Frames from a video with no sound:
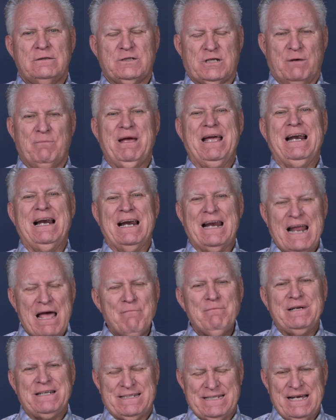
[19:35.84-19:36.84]
to be
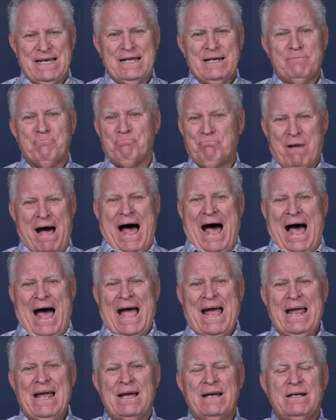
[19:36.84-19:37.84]
limited
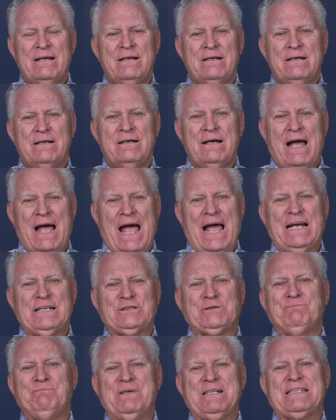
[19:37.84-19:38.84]
by a
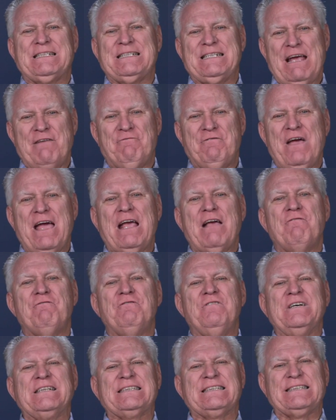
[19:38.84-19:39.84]
specific
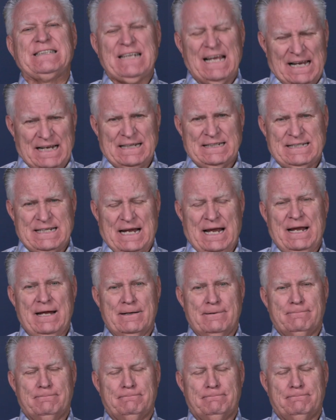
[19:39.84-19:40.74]
facility.